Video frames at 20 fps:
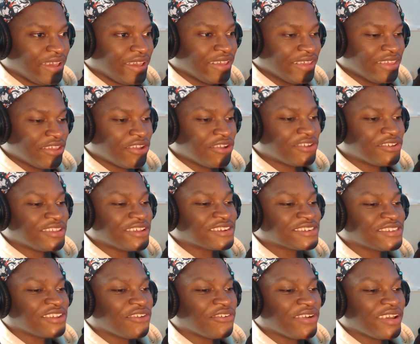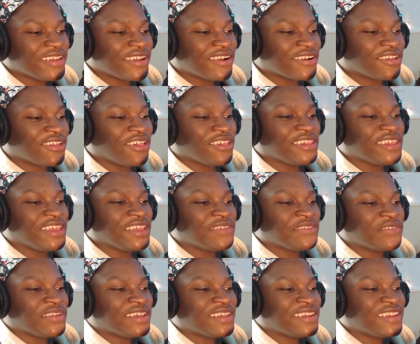Yo, there's no way y'all are
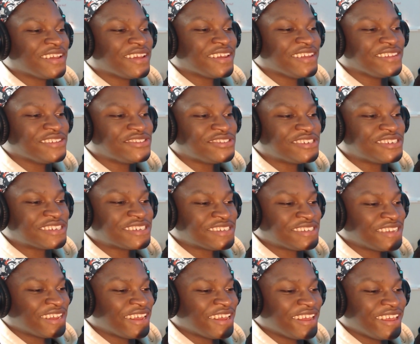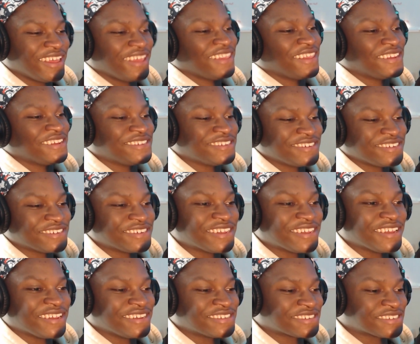leaving. You just said that you're just
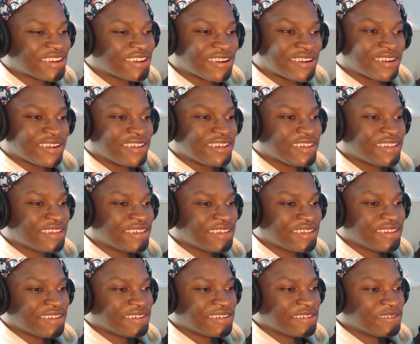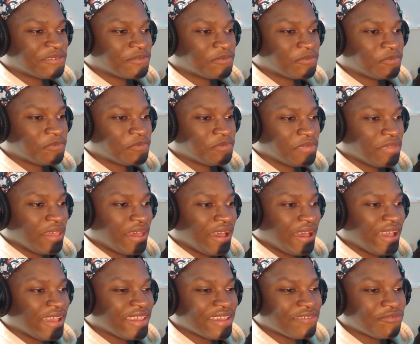getting started.
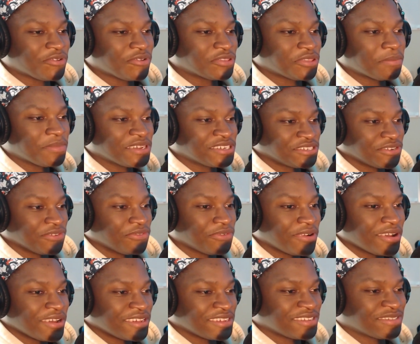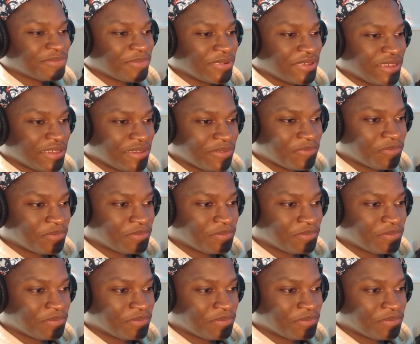I get what the mission was, but